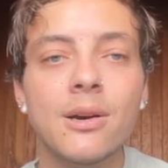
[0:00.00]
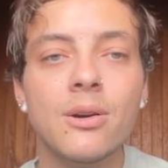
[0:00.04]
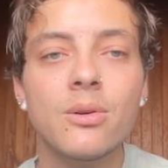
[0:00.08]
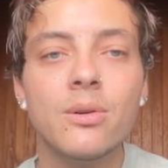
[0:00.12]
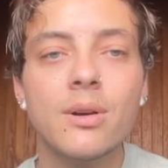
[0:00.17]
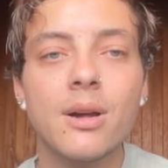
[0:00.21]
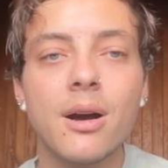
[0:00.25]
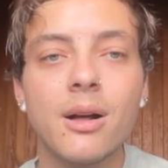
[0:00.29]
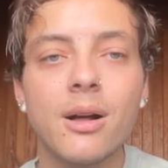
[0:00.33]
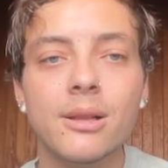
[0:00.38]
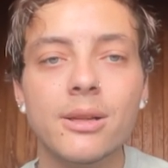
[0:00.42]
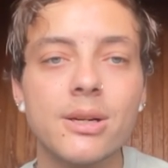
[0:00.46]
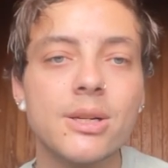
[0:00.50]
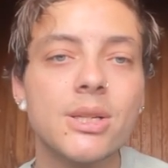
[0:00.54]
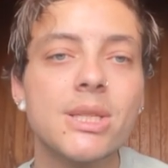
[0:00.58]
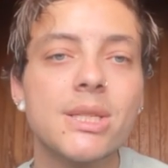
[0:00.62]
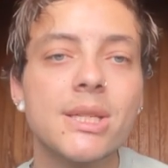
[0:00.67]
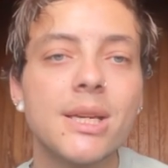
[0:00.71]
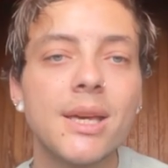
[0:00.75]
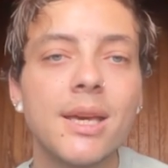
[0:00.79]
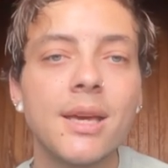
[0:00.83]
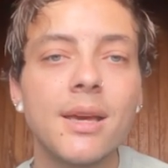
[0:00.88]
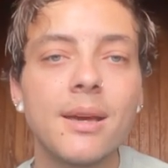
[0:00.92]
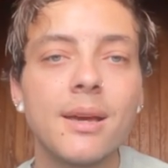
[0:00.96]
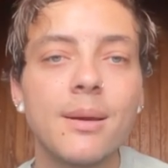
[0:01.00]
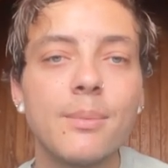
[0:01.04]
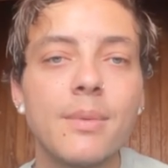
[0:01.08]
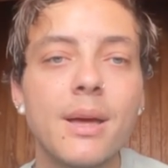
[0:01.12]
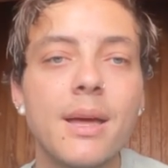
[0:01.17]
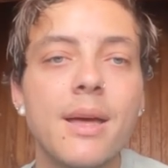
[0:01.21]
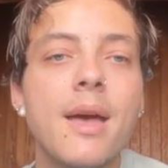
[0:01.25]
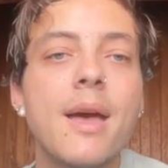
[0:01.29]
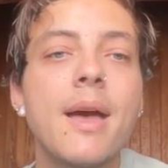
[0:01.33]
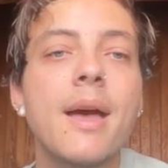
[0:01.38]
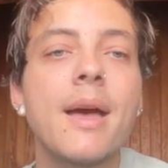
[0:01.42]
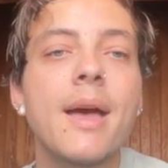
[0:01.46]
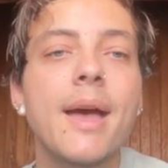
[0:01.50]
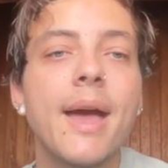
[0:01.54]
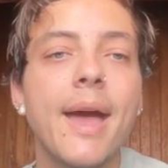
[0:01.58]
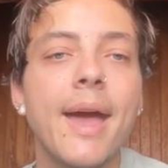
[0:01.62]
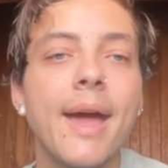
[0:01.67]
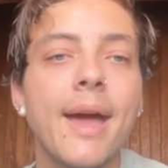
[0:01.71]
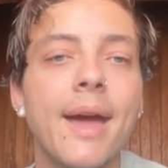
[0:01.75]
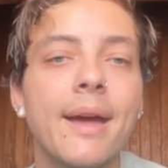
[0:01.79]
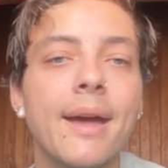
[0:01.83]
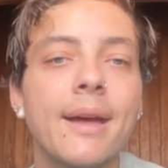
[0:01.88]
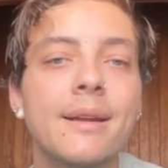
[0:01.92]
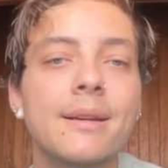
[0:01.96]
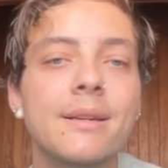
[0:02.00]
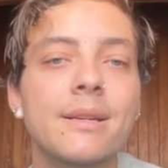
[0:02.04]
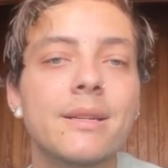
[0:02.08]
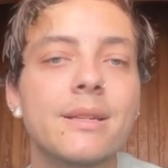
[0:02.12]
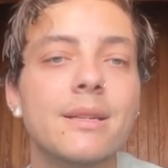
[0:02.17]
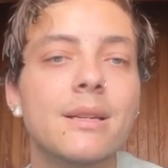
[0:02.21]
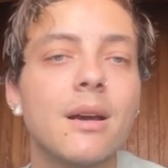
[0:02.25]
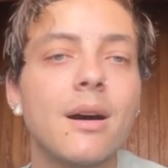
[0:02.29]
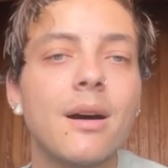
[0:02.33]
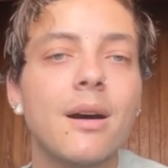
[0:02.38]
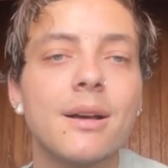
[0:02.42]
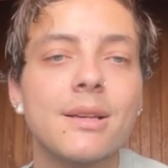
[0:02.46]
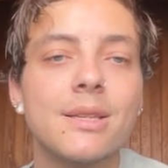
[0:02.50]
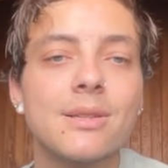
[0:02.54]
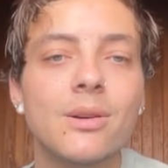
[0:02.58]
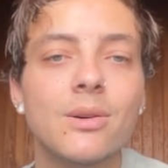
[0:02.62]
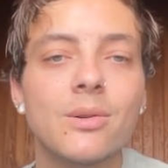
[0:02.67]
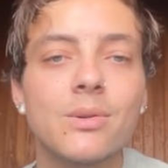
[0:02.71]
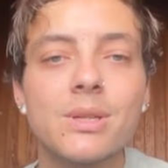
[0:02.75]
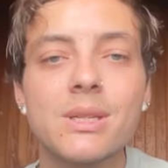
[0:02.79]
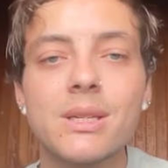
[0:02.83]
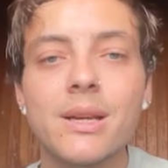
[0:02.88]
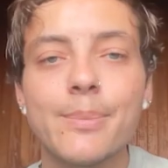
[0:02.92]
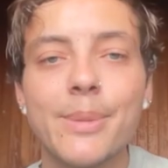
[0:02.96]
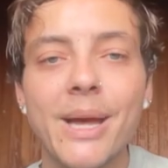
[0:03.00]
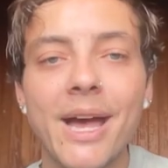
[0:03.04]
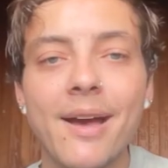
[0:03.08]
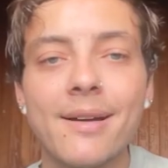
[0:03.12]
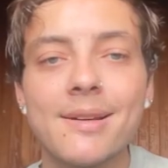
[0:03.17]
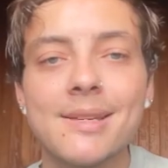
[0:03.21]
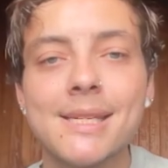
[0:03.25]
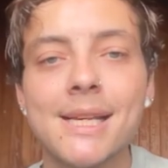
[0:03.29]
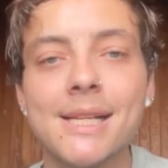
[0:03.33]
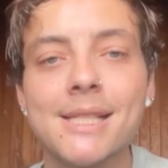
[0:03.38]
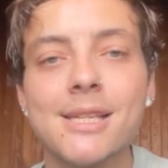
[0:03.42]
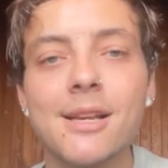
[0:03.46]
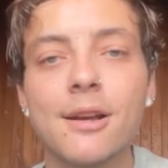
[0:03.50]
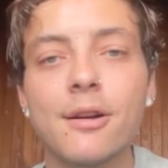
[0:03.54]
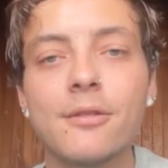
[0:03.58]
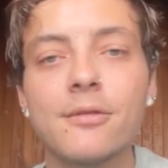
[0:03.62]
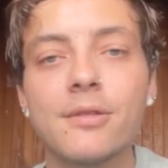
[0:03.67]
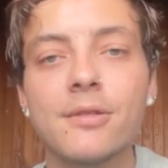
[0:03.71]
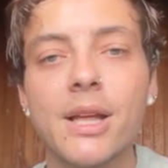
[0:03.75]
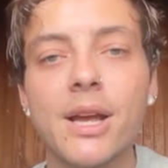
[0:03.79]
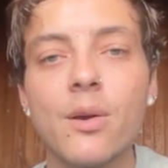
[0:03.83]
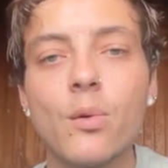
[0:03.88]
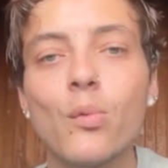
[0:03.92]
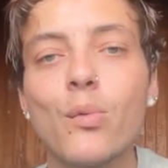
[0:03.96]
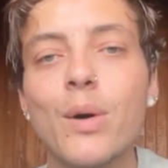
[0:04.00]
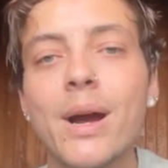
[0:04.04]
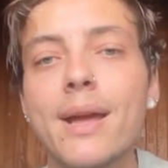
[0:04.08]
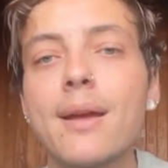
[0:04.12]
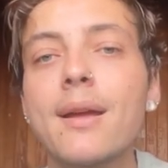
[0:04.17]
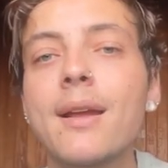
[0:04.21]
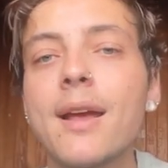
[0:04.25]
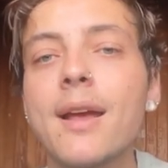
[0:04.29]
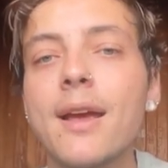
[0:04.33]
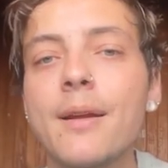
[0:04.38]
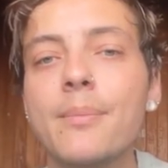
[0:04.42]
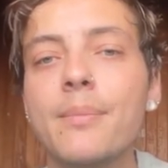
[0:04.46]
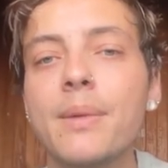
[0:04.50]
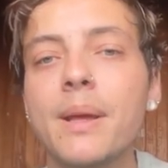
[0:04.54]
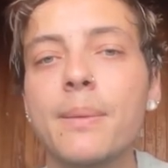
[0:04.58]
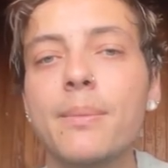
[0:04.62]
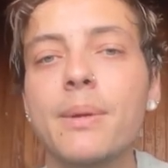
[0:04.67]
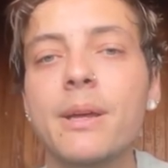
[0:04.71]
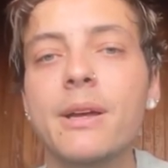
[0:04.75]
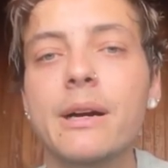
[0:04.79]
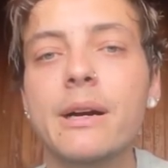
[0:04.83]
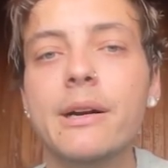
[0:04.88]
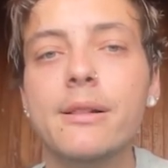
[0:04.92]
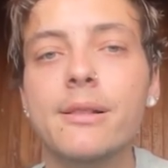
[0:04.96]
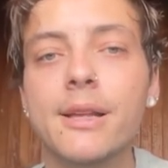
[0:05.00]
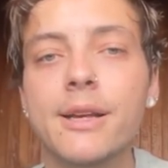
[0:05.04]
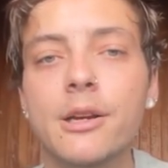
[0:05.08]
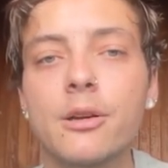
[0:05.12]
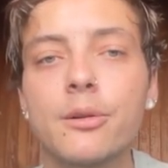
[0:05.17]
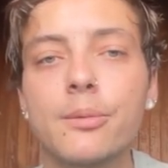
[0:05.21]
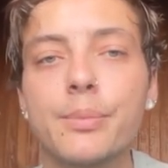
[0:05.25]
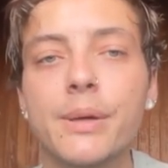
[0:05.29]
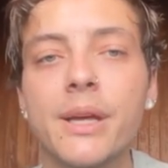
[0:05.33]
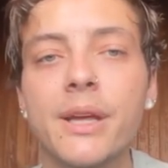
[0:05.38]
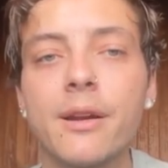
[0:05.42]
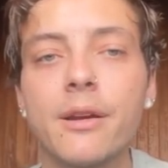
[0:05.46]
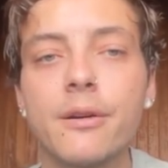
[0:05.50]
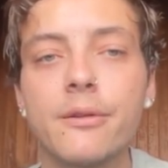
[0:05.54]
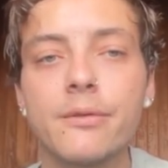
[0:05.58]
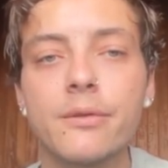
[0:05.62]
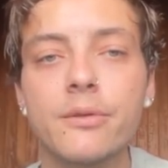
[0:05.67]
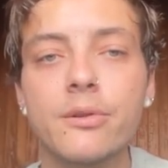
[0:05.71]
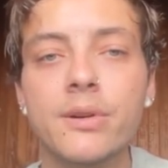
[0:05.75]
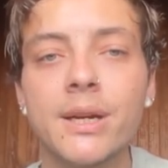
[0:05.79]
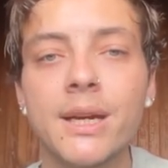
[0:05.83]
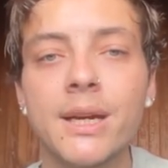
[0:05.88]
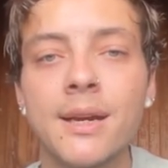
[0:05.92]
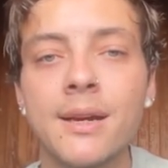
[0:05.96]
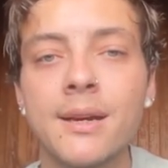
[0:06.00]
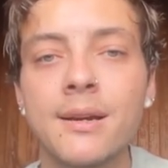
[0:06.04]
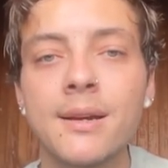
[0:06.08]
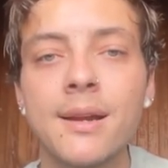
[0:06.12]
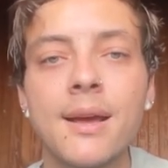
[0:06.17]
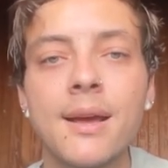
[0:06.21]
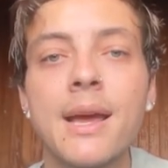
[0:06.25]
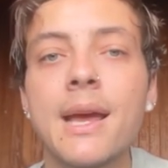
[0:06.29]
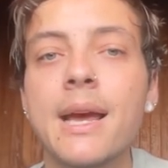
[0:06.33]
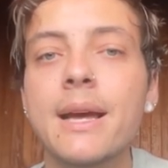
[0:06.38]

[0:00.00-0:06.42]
color scheme and also some accents of like white and maybe a little bit of green.